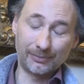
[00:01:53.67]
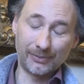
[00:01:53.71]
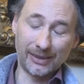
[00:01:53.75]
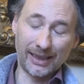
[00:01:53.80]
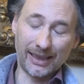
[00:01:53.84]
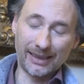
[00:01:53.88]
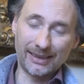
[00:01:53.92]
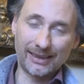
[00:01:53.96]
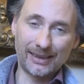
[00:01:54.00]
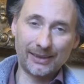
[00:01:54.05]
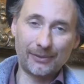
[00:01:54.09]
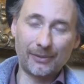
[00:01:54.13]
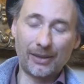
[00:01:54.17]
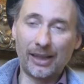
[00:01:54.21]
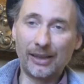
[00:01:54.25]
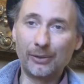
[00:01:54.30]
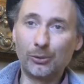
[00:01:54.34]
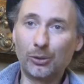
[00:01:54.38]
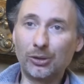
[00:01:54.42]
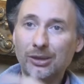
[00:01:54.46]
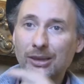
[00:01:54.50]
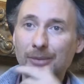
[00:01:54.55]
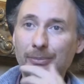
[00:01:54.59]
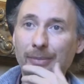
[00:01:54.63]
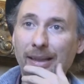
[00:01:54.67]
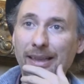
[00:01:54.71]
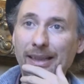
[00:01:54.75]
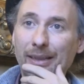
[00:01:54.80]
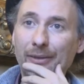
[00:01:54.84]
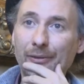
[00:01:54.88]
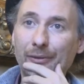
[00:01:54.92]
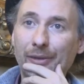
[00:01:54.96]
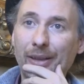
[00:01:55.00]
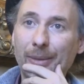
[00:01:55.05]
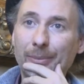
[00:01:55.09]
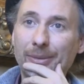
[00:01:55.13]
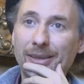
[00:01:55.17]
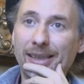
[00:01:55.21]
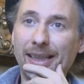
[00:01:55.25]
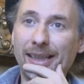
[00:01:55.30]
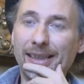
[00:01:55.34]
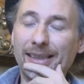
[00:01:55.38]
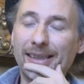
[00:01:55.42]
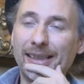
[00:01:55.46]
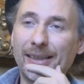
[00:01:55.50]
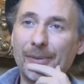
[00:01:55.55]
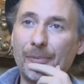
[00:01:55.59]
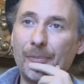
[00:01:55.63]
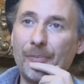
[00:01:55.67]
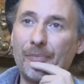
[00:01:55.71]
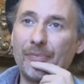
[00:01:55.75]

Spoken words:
yet. I wasn't making films yet.